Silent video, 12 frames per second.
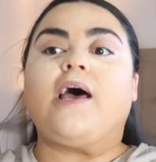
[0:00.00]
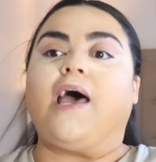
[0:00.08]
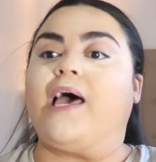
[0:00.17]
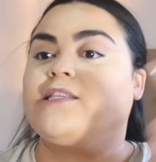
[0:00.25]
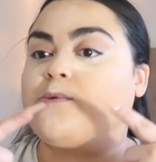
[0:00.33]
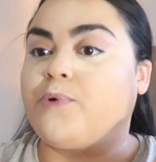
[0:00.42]
I
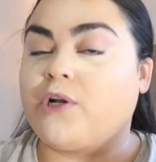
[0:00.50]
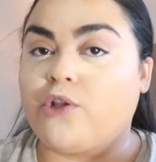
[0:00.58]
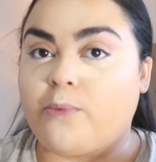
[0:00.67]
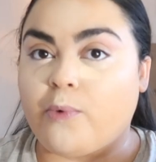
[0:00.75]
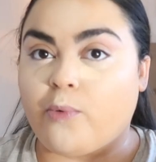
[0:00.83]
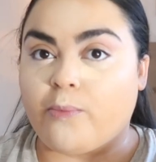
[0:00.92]
had to put a
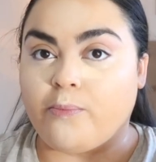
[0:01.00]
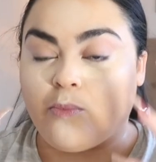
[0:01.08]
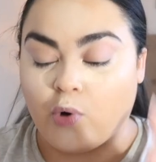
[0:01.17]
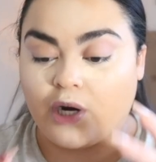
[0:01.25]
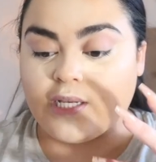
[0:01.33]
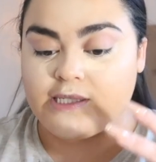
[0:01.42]
little
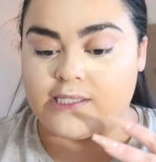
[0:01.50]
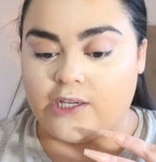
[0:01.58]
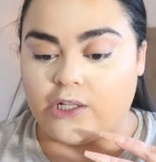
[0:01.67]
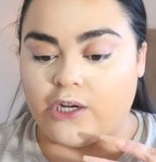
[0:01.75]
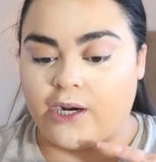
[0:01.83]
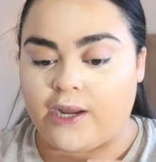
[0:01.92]
more
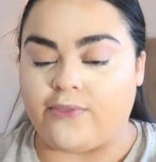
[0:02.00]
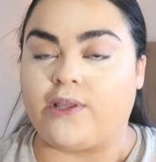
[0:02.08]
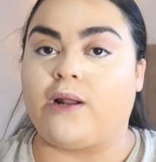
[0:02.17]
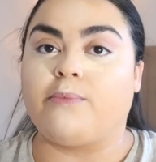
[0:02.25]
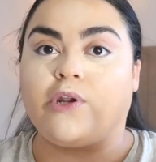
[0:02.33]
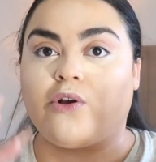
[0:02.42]
concealer, and
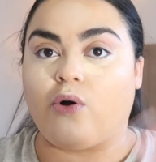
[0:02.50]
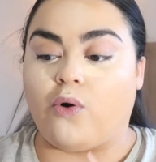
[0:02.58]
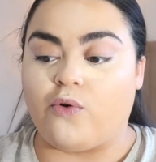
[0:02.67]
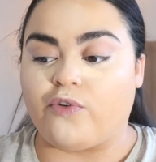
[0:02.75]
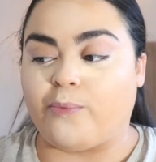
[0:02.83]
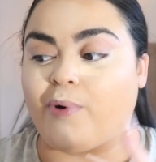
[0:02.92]
then I'm gonna go
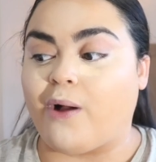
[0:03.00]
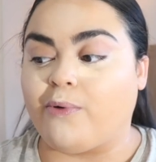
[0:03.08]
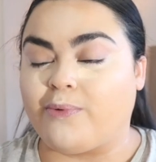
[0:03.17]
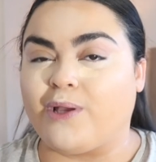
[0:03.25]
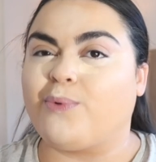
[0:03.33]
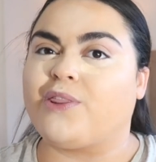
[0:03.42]
over
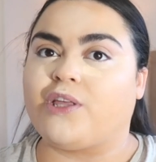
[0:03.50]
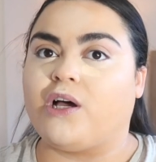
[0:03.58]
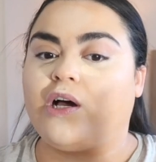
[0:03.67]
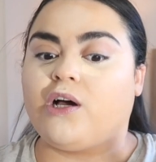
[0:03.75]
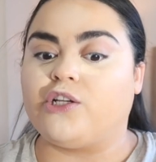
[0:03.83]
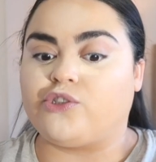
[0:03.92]
probably with
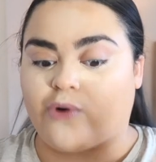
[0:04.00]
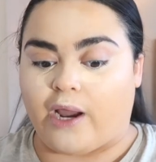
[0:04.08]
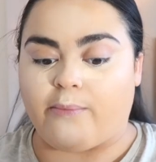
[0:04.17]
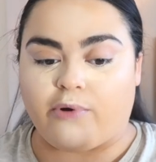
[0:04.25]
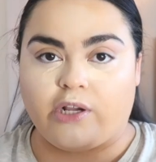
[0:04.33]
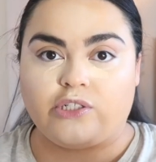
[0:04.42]
a
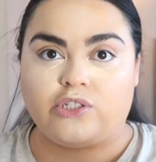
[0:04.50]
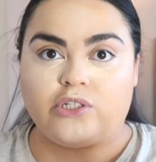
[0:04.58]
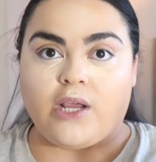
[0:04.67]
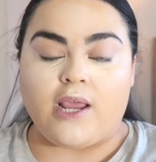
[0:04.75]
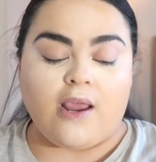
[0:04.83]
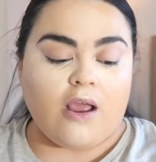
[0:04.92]
dry brush
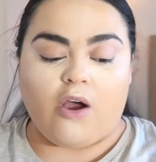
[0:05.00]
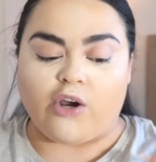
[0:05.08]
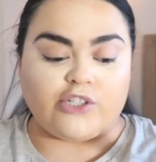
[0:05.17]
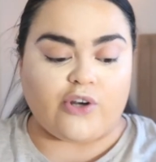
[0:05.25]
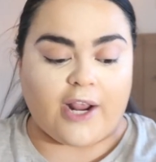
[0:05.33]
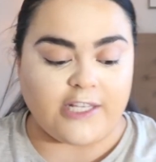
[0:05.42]
or
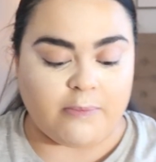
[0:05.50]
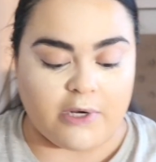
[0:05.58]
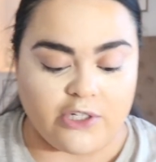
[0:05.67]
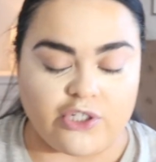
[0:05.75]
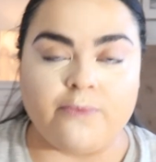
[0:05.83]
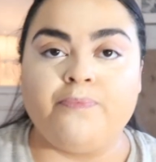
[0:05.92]
a dry
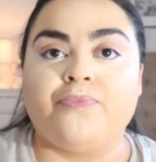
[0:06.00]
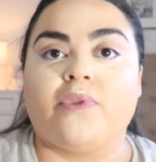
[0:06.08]
sponge.